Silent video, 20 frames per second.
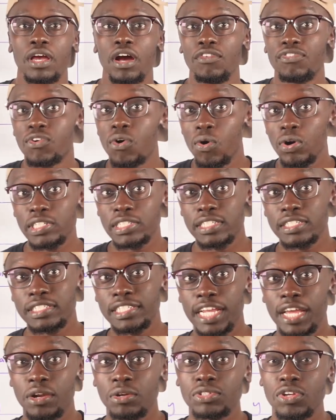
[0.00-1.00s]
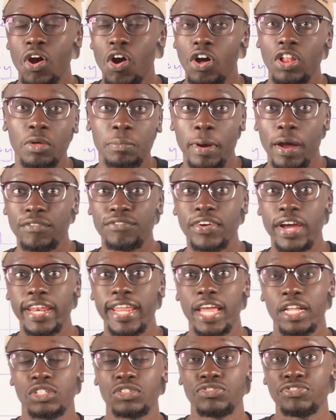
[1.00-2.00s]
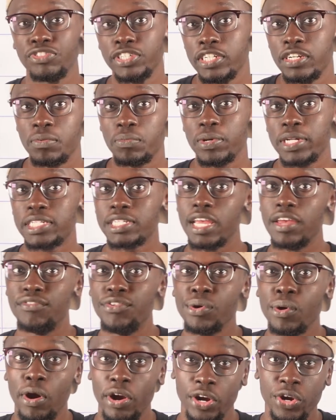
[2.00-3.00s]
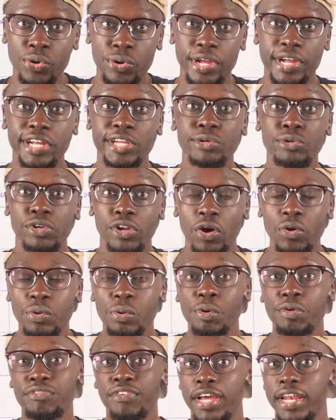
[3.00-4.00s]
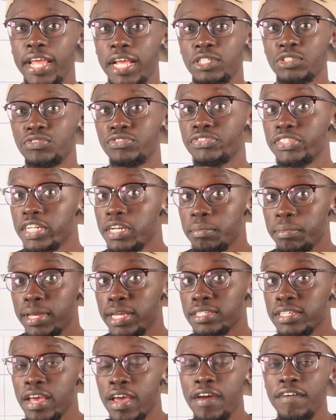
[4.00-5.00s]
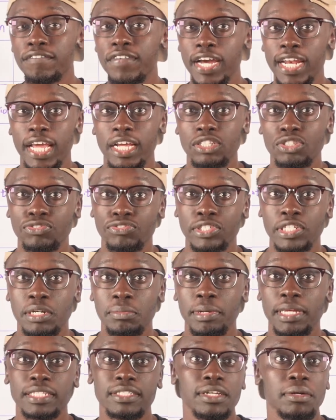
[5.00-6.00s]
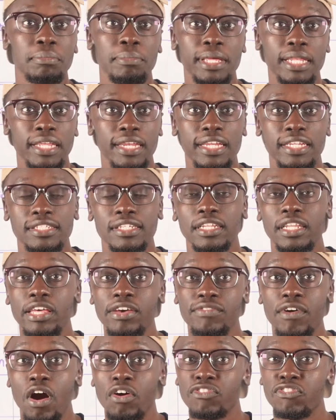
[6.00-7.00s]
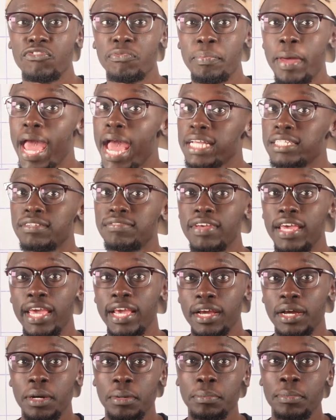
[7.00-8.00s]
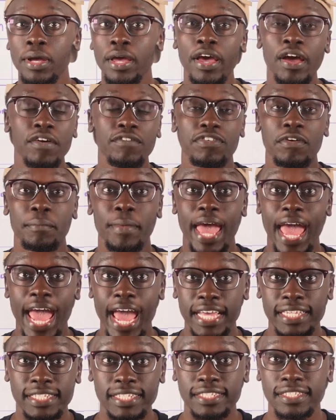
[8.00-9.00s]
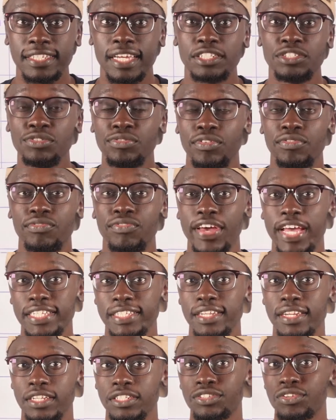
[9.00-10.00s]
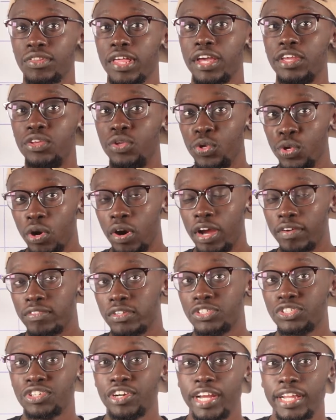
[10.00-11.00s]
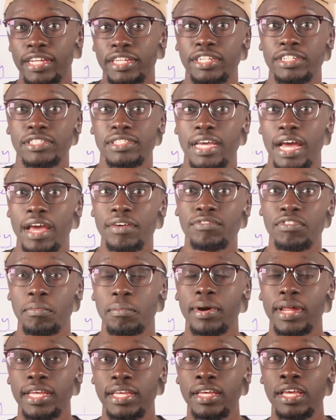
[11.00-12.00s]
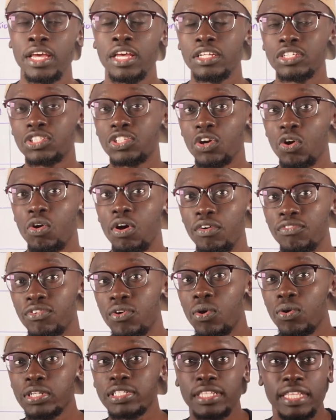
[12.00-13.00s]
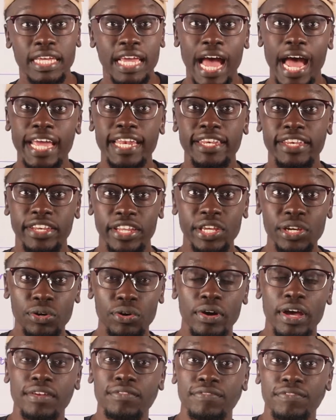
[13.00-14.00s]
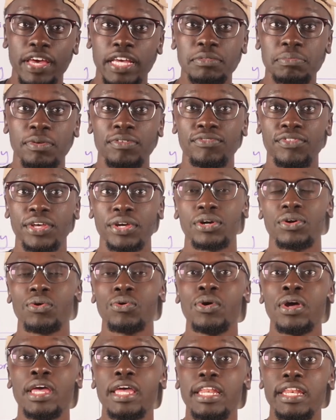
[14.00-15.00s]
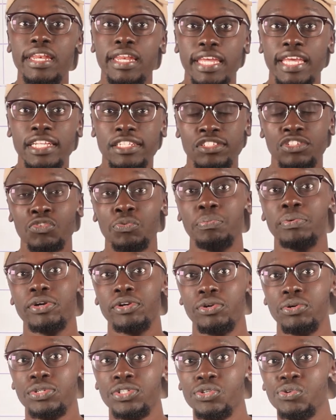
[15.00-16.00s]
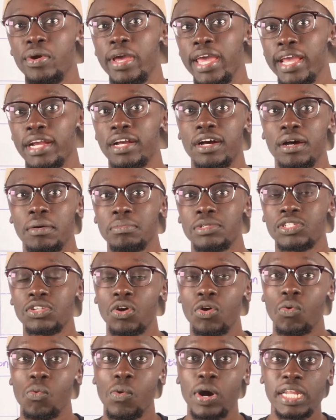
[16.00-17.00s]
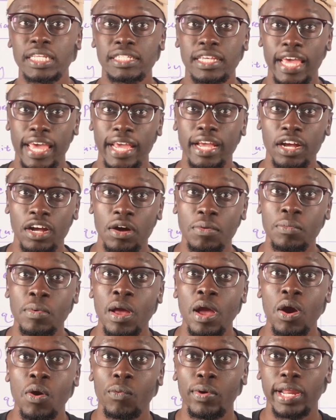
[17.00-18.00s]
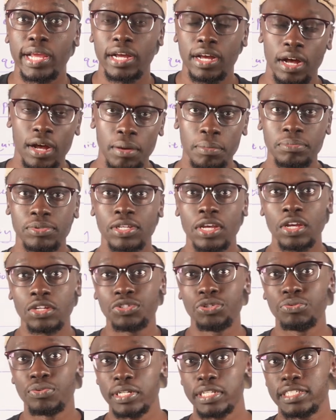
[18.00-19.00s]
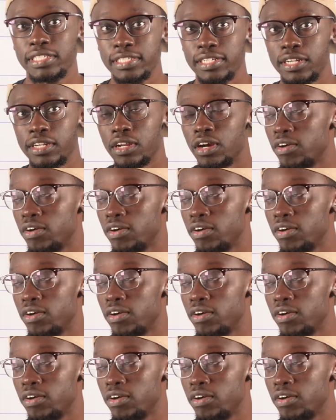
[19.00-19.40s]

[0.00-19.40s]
Of course, this channel is all about financial freedom, which if you are new here and you don't know what financial freedom is the ability to live off of passive income from assets that you've invested in so that you don't have to trade in your time for money. So of course, the ideal investment vehicle needs to produce you income. So what is income when it comes to real estate?